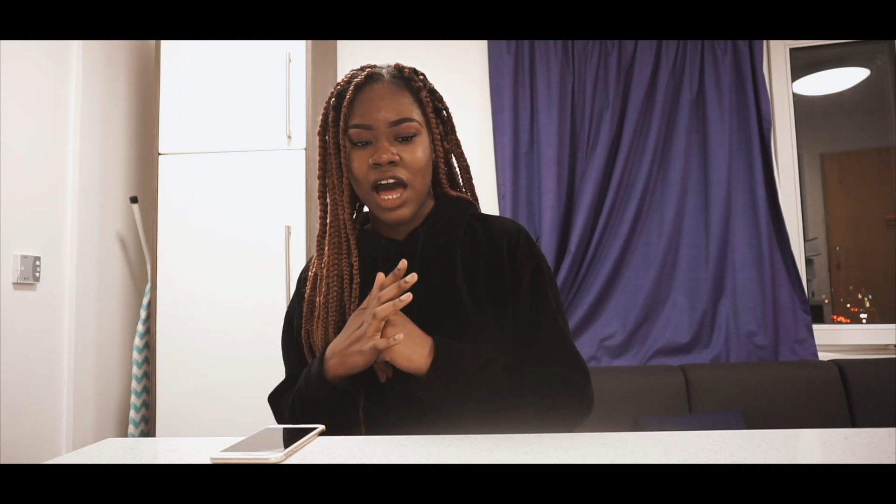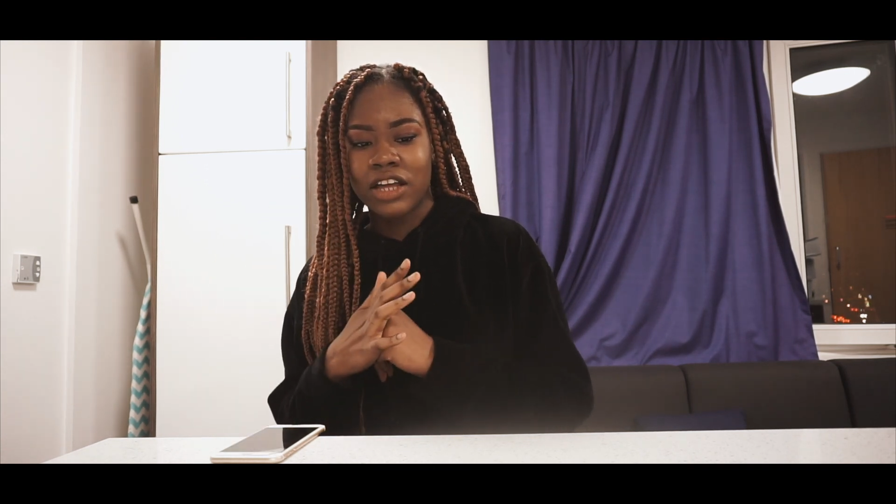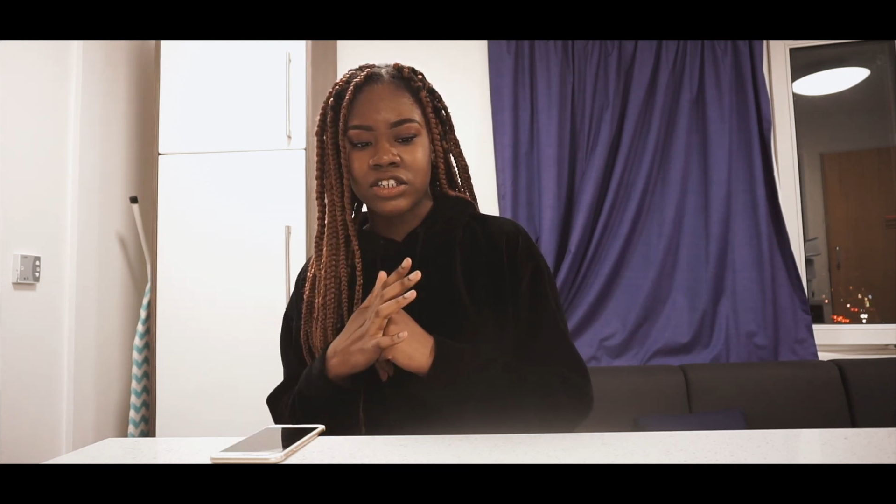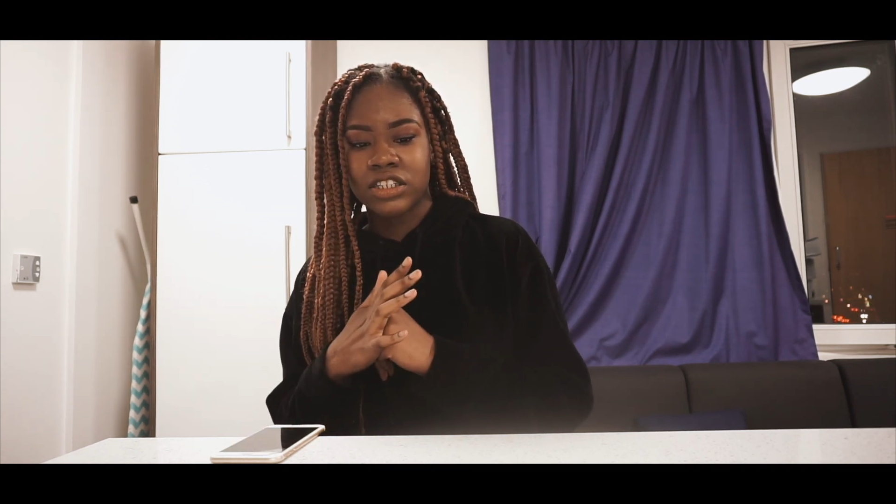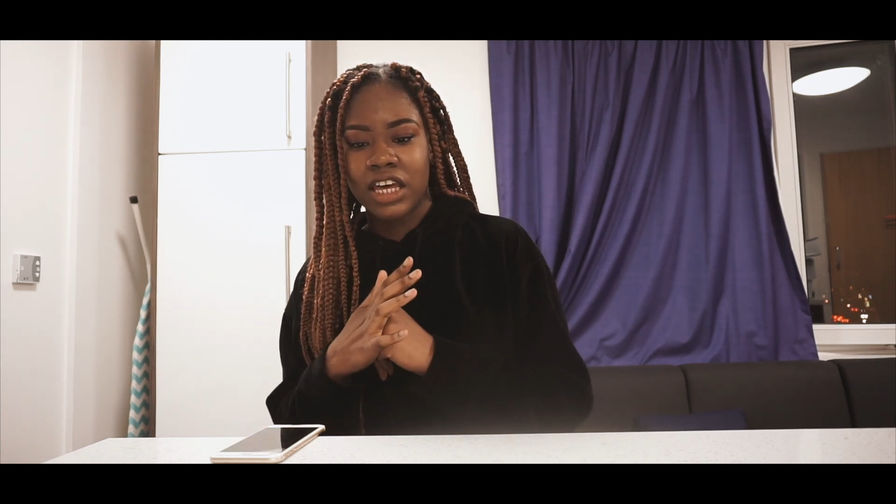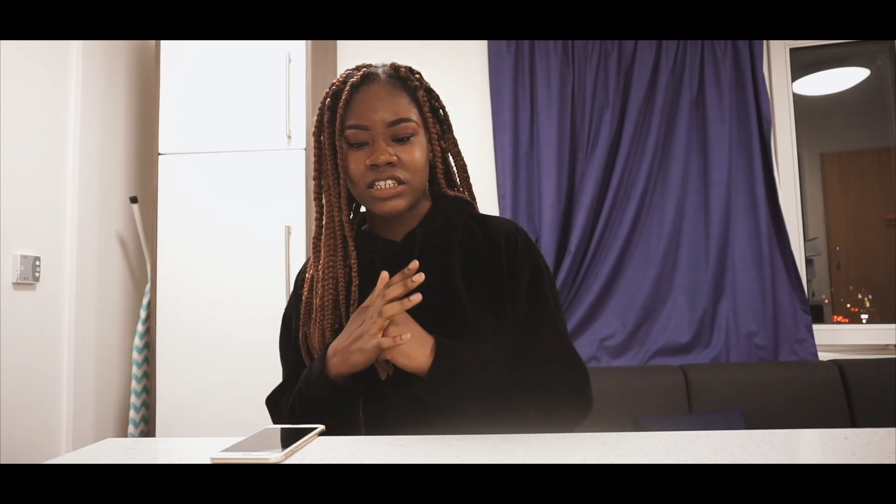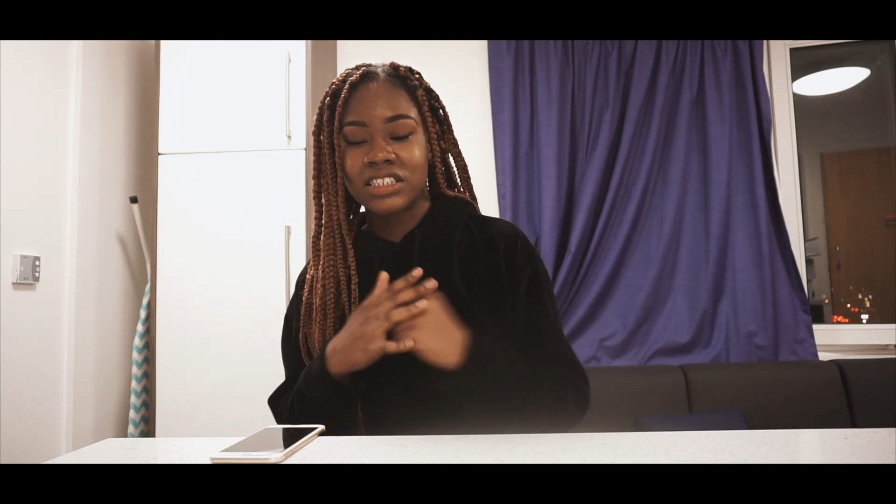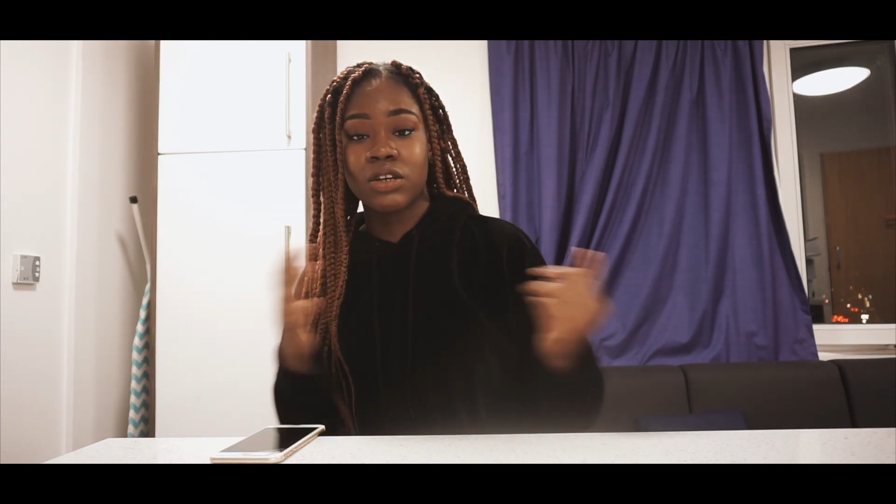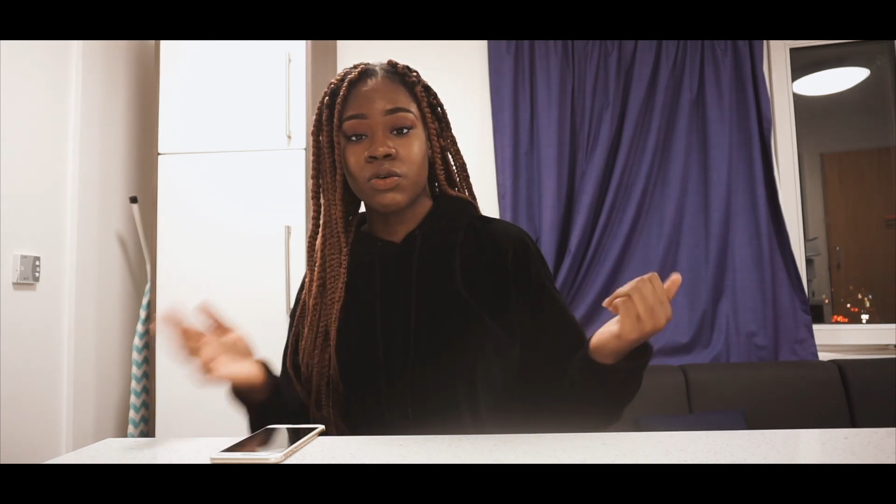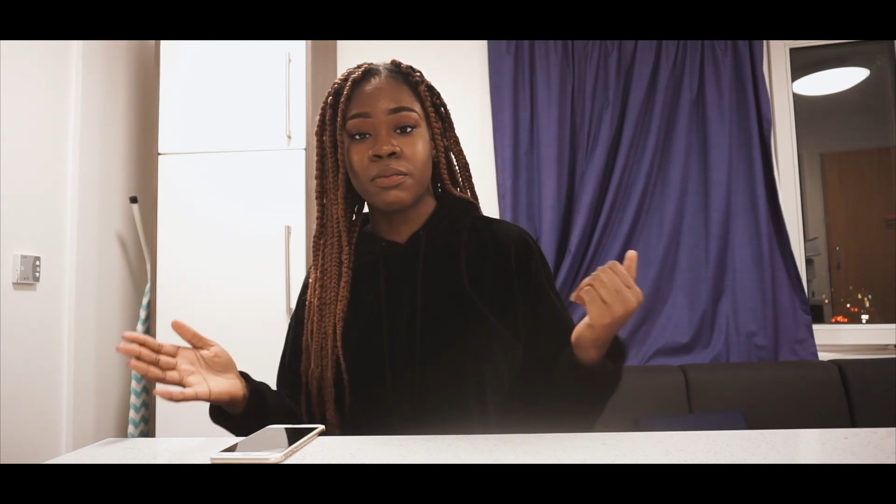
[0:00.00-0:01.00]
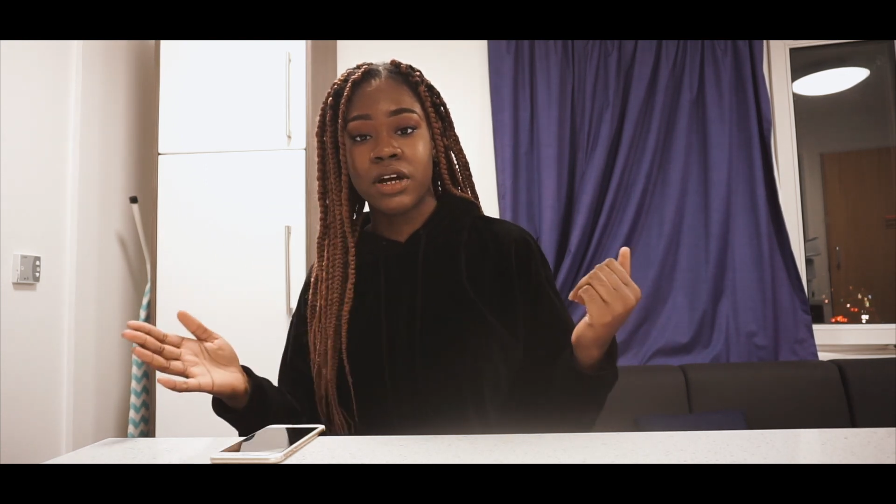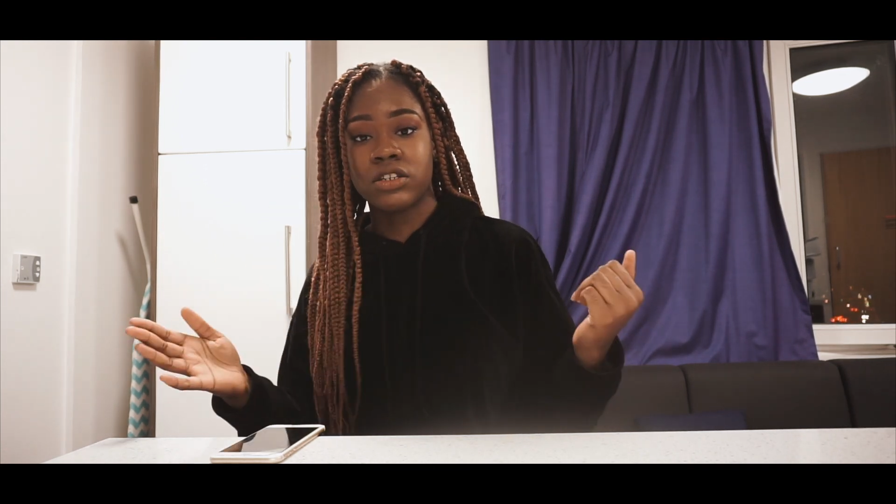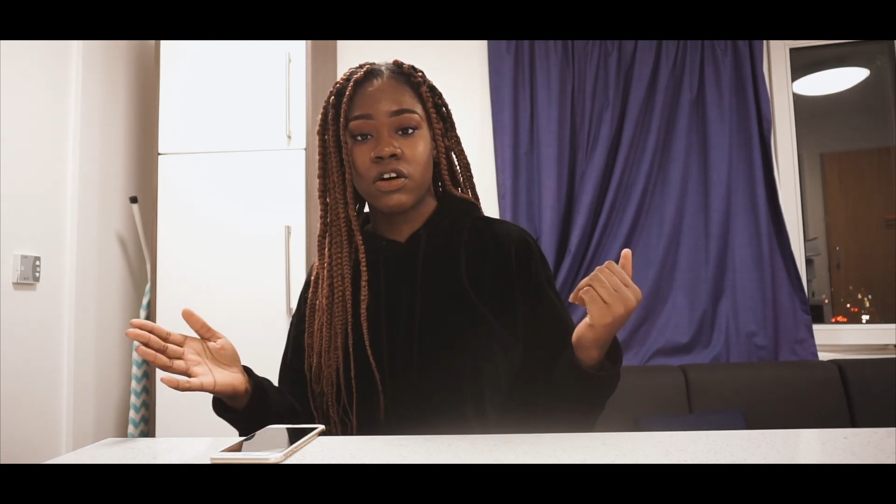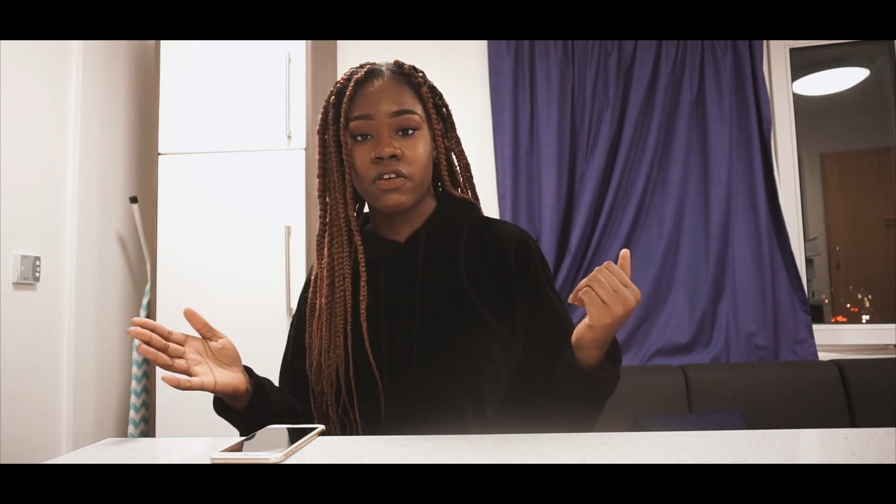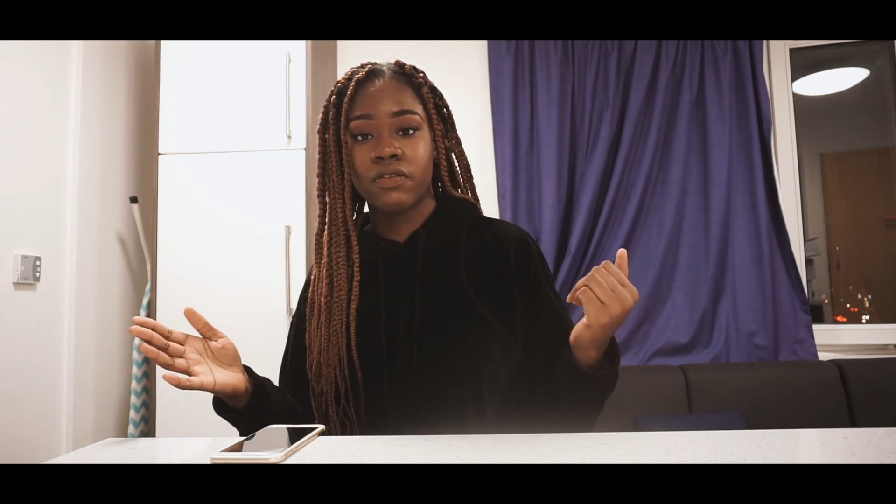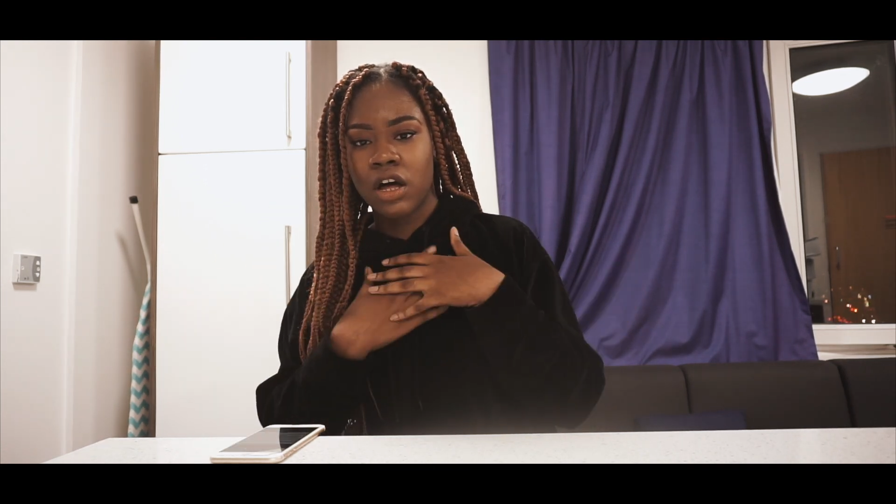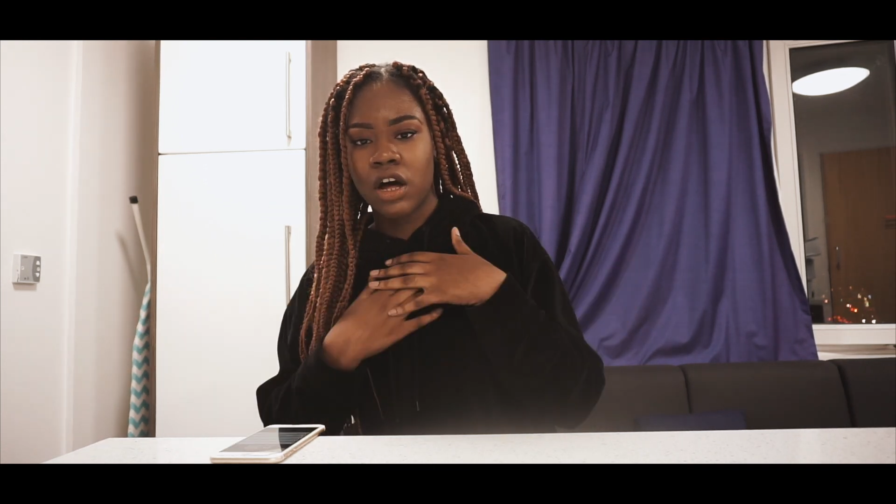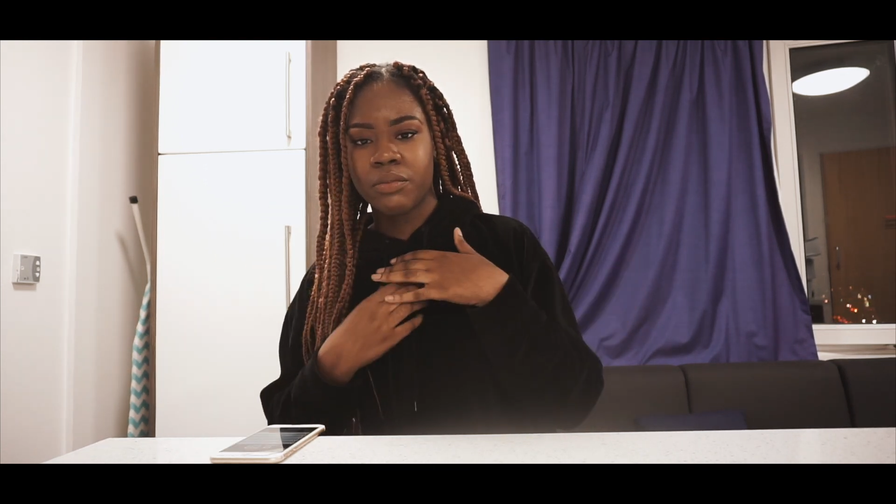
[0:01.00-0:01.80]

I just get sick with myself.